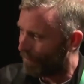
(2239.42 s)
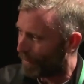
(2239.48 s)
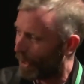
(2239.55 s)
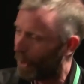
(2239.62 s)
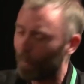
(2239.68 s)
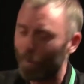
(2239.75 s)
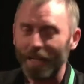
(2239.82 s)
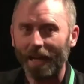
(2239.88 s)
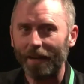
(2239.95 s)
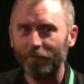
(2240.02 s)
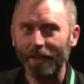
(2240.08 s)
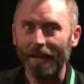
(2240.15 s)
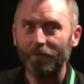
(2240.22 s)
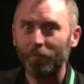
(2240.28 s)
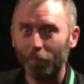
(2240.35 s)
we have
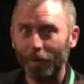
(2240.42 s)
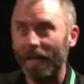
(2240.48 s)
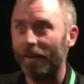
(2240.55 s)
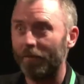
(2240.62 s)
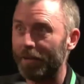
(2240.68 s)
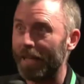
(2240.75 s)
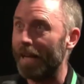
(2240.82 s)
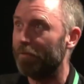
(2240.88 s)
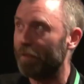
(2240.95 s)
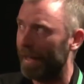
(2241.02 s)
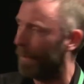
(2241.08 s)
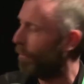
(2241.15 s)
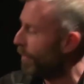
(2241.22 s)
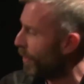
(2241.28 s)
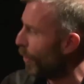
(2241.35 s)

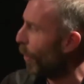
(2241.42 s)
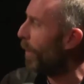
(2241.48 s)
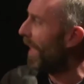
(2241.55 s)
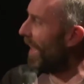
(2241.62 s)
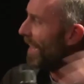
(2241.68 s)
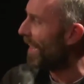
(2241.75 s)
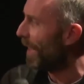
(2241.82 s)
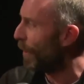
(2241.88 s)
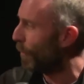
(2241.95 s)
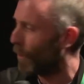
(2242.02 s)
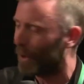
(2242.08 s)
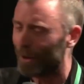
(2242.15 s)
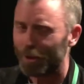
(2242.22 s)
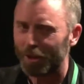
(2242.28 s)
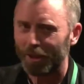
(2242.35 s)
GAFAM dominating the
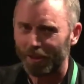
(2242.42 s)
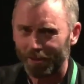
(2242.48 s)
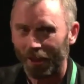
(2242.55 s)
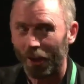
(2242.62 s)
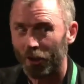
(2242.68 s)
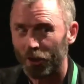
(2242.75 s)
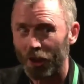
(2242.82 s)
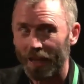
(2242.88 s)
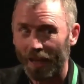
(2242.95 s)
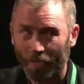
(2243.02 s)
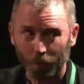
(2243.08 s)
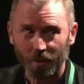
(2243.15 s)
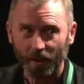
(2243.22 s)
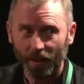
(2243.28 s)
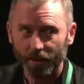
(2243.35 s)
world largely
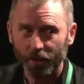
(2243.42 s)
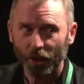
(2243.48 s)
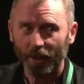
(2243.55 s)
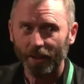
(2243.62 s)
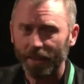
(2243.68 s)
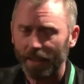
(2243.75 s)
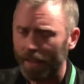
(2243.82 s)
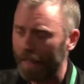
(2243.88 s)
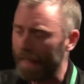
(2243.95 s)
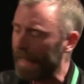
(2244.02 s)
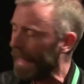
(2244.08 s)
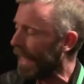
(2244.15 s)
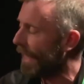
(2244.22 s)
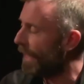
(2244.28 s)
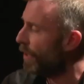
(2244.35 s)
outside China.
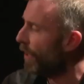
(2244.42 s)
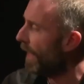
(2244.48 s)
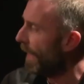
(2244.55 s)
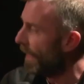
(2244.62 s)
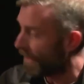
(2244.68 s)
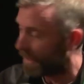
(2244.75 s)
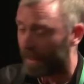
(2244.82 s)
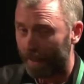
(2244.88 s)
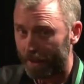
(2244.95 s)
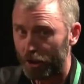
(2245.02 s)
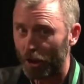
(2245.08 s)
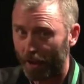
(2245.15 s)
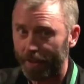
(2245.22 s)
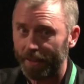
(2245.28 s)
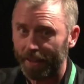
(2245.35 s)
Inside
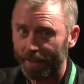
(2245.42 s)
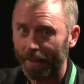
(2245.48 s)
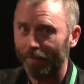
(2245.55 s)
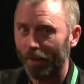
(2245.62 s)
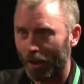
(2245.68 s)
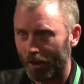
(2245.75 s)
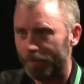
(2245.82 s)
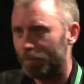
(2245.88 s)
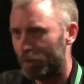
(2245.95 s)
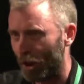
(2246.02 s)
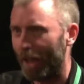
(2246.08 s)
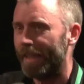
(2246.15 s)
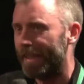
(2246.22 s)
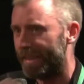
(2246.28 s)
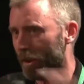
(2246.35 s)
China, there are
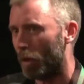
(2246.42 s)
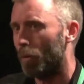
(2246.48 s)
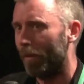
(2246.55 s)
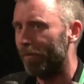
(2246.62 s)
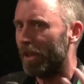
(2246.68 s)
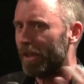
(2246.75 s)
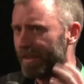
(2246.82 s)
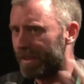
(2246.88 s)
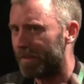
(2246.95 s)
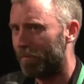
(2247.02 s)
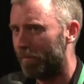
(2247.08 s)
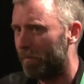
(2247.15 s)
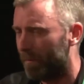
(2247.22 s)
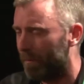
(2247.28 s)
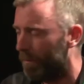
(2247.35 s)
Chinese
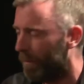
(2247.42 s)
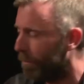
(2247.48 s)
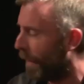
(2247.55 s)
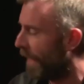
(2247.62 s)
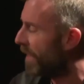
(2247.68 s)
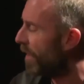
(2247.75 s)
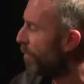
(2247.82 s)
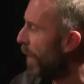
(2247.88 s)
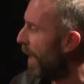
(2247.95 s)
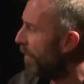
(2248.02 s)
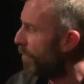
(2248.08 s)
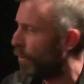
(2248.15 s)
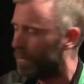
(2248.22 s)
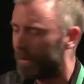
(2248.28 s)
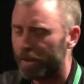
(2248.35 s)
equivalents, massive
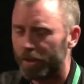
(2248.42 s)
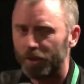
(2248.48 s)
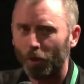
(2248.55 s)
platforms that